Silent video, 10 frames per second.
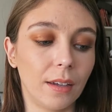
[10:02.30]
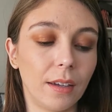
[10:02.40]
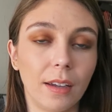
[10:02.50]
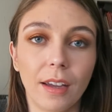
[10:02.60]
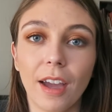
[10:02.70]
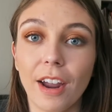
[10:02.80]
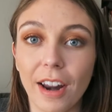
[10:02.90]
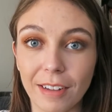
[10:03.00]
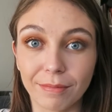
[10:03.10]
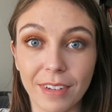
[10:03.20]

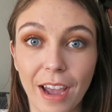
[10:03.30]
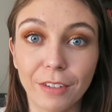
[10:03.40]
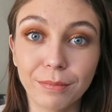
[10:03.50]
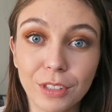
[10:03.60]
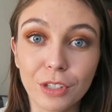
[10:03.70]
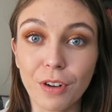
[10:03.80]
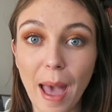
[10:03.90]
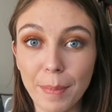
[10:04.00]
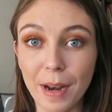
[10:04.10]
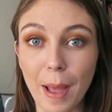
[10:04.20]
Alright, now to
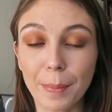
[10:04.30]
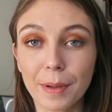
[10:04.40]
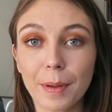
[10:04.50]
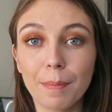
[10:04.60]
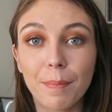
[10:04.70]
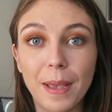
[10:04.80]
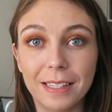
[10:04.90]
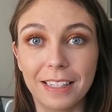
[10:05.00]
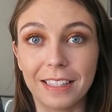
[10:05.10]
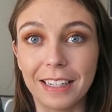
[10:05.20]
wrap it up.
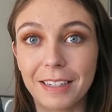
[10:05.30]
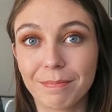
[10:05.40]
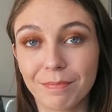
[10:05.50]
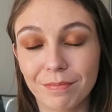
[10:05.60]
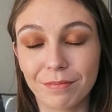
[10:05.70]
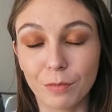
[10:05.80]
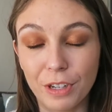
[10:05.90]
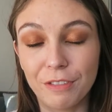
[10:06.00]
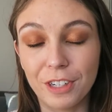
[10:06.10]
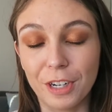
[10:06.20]
Basically,
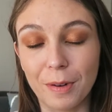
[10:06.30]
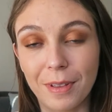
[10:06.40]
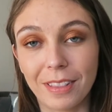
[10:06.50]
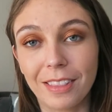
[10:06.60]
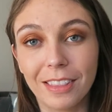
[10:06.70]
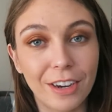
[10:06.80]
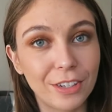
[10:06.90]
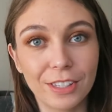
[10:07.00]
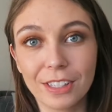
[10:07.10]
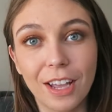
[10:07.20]
we've determined
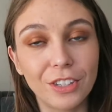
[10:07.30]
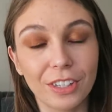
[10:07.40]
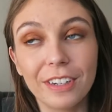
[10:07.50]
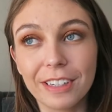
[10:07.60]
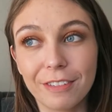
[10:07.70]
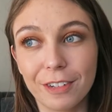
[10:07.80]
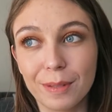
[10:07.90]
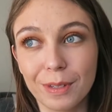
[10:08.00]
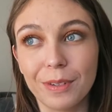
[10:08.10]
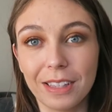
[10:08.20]
there's such little
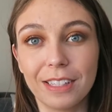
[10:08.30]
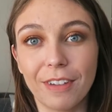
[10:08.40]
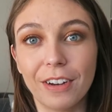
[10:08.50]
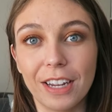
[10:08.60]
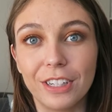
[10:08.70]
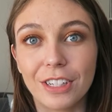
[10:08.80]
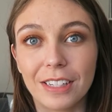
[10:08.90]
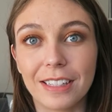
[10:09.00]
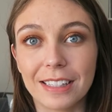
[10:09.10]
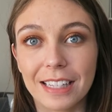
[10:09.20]
difference between these
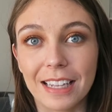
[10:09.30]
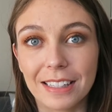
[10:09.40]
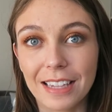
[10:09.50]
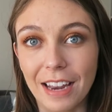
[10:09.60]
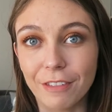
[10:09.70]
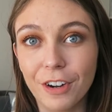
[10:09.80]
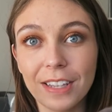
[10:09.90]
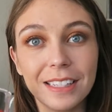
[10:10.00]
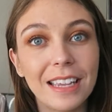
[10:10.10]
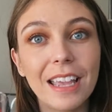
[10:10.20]
foundations. It's kind of
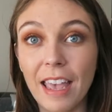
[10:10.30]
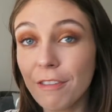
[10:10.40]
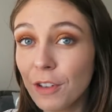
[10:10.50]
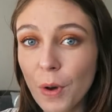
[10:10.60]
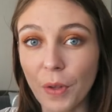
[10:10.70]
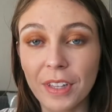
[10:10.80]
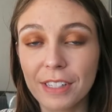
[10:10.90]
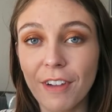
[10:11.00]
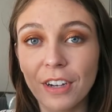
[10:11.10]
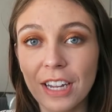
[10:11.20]
crazy. If you own
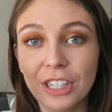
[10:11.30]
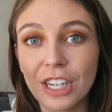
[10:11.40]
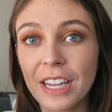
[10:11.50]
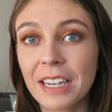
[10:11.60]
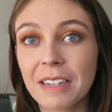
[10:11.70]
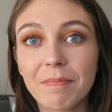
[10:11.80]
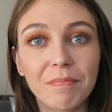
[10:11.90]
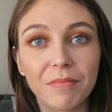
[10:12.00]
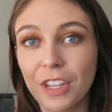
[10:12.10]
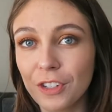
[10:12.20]
this foundation,
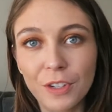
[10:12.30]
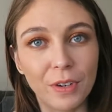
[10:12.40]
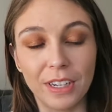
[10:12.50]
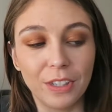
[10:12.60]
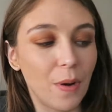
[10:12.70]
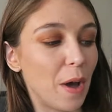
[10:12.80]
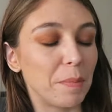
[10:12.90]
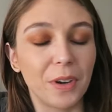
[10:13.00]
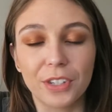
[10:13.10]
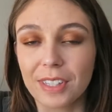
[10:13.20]
there's no need to go out
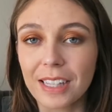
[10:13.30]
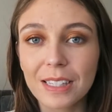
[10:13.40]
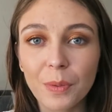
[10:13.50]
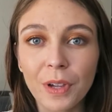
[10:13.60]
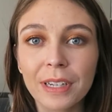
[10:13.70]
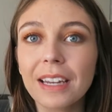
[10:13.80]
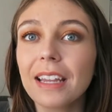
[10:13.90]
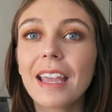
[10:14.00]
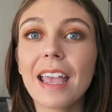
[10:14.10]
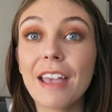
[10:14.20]
and purchase this
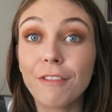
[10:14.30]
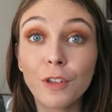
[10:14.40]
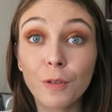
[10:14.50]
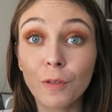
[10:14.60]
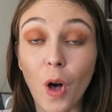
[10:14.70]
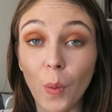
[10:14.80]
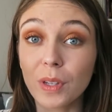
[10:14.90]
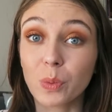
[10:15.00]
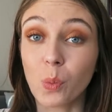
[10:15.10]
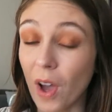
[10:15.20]
one. If you've
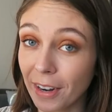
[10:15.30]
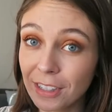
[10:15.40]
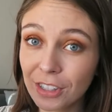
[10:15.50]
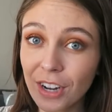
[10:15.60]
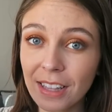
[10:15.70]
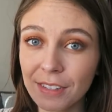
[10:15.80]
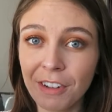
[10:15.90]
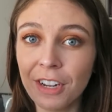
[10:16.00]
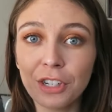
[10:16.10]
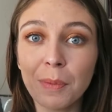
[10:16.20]
always wanted to try this
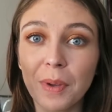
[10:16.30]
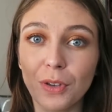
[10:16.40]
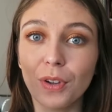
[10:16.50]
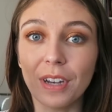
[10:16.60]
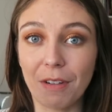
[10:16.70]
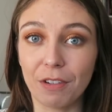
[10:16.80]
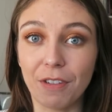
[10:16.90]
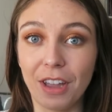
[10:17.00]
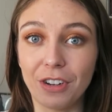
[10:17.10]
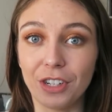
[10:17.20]
foundation but you could never
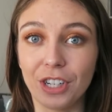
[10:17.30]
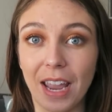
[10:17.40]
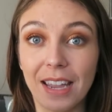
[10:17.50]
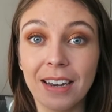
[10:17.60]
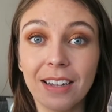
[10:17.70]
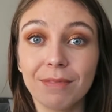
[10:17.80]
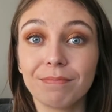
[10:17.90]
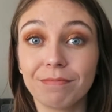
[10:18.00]
find your shade,